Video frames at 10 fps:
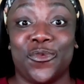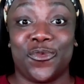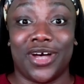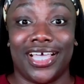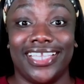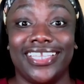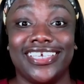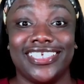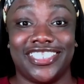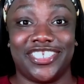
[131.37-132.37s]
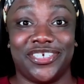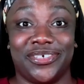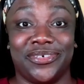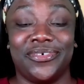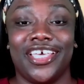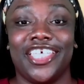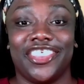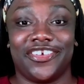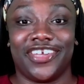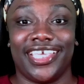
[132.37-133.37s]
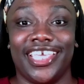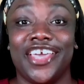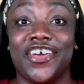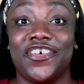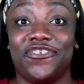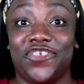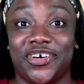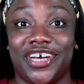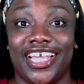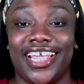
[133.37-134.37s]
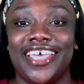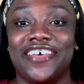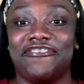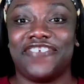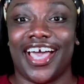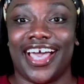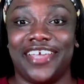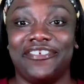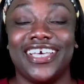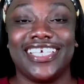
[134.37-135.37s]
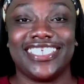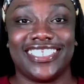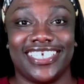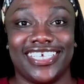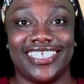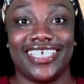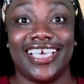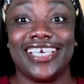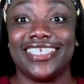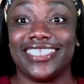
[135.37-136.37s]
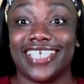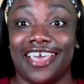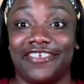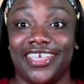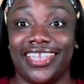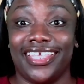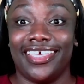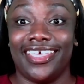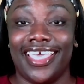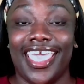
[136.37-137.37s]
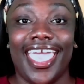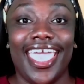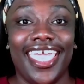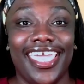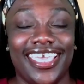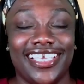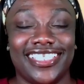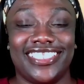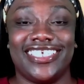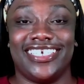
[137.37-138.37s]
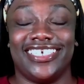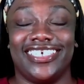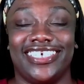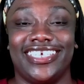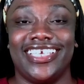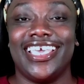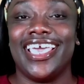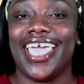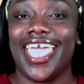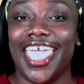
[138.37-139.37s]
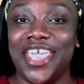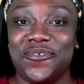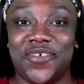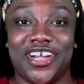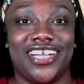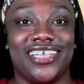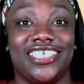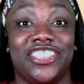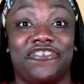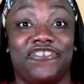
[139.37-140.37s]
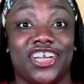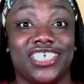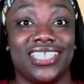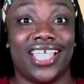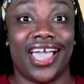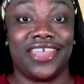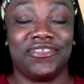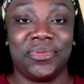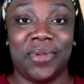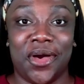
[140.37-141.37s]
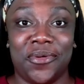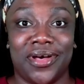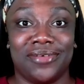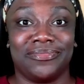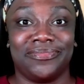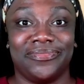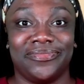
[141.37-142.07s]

One, two, three, four, five, six, seven, eight. Eight words in the first line of the poem.